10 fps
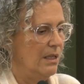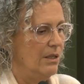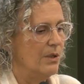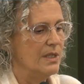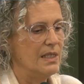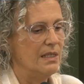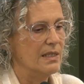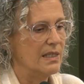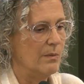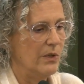You can see that
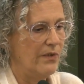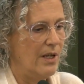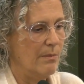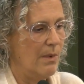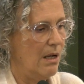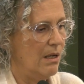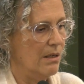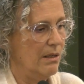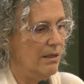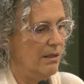some of them
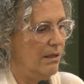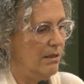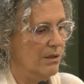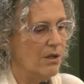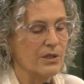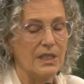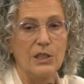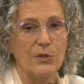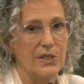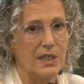are not
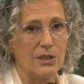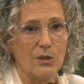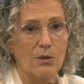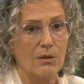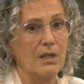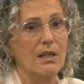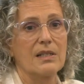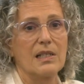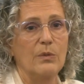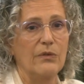interesting at all.
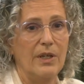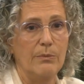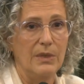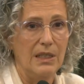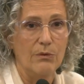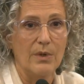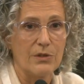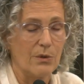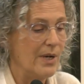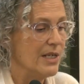Some of them need
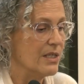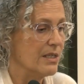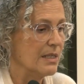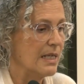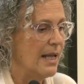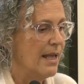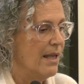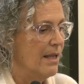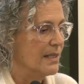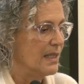restoration.
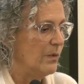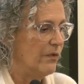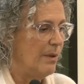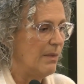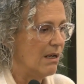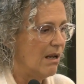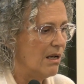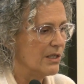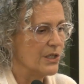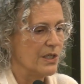Some of them are
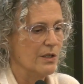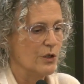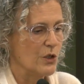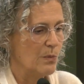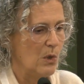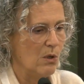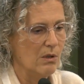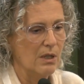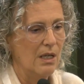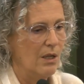large,
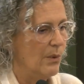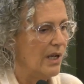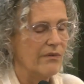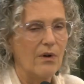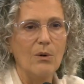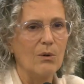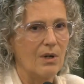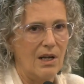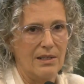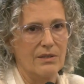small. We have all
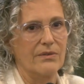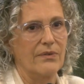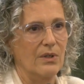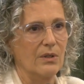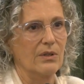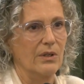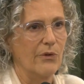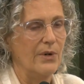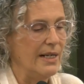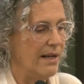kinds of
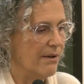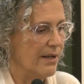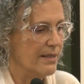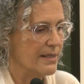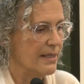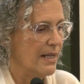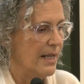green areas.